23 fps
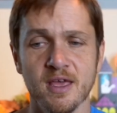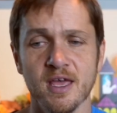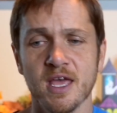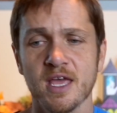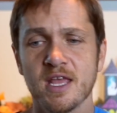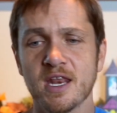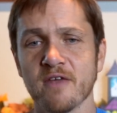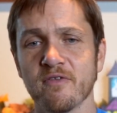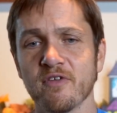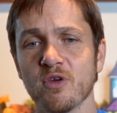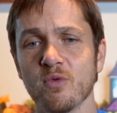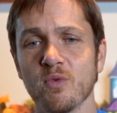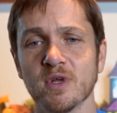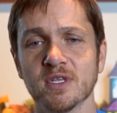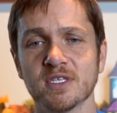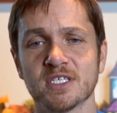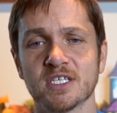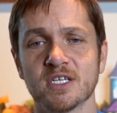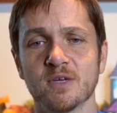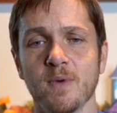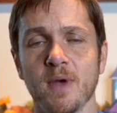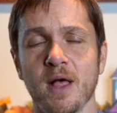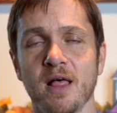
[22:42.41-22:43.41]
And every once
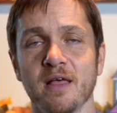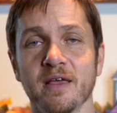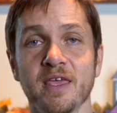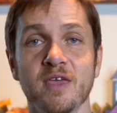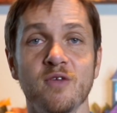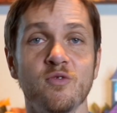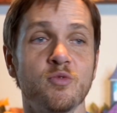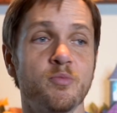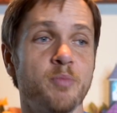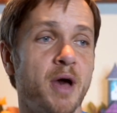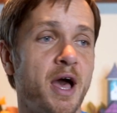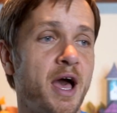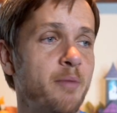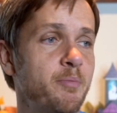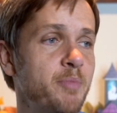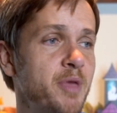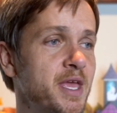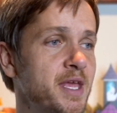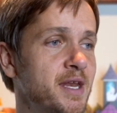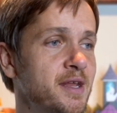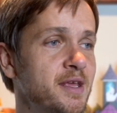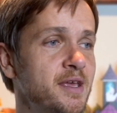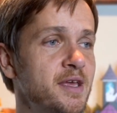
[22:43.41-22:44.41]
in a while he would pop
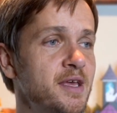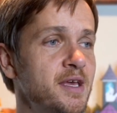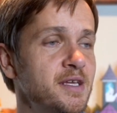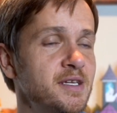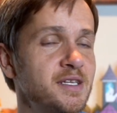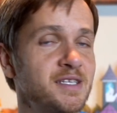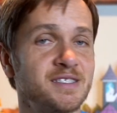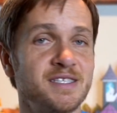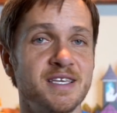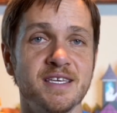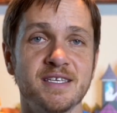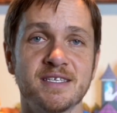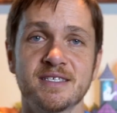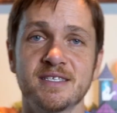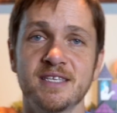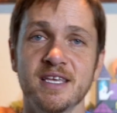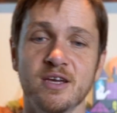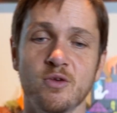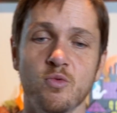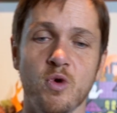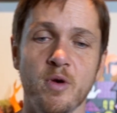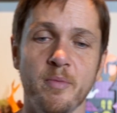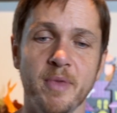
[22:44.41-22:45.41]
in to see
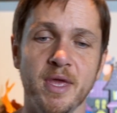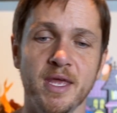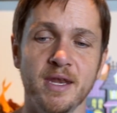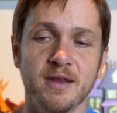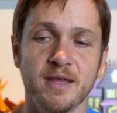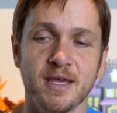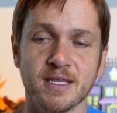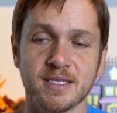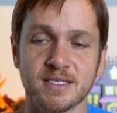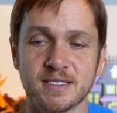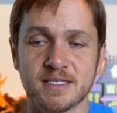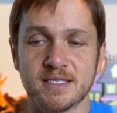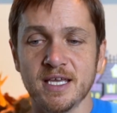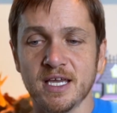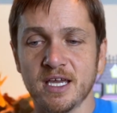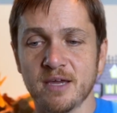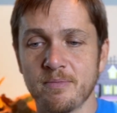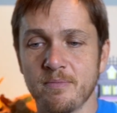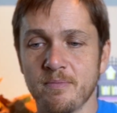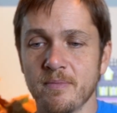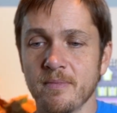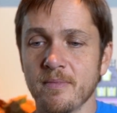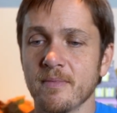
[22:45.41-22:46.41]
Stickwoman and
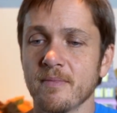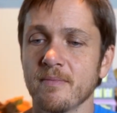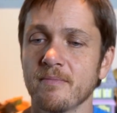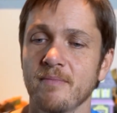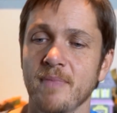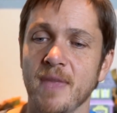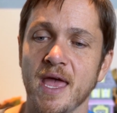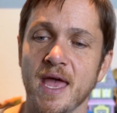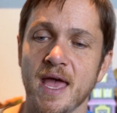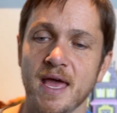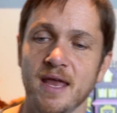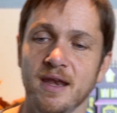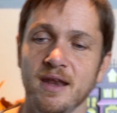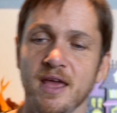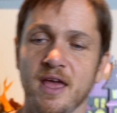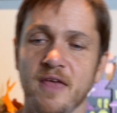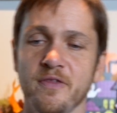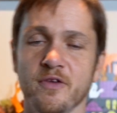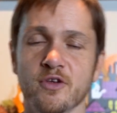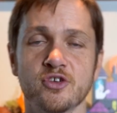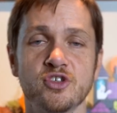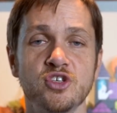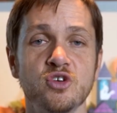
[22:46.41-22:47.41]
Stickman
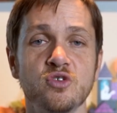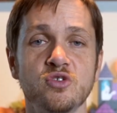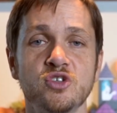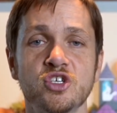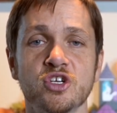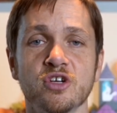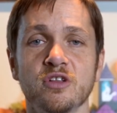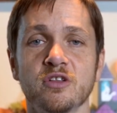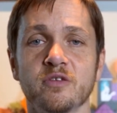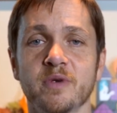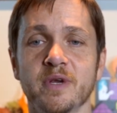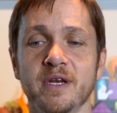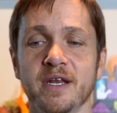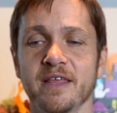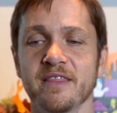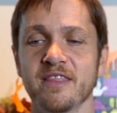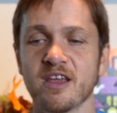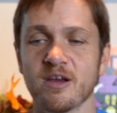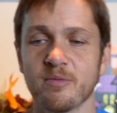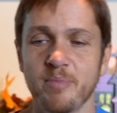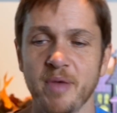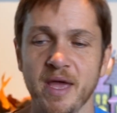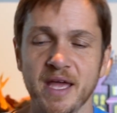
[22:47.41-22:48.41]
and their 2 children and
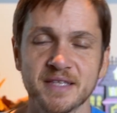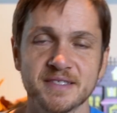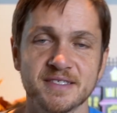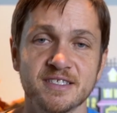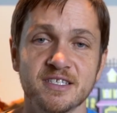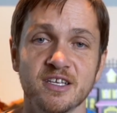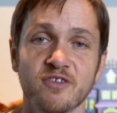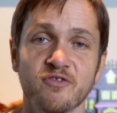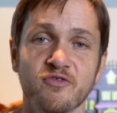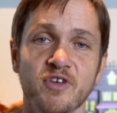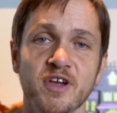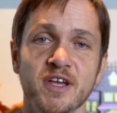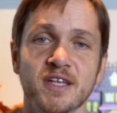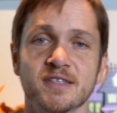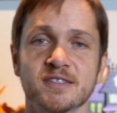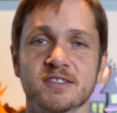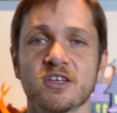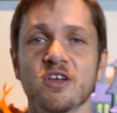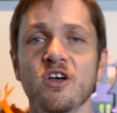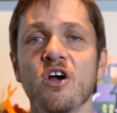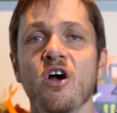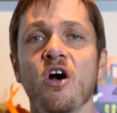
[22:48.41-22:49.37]
their pets and their friends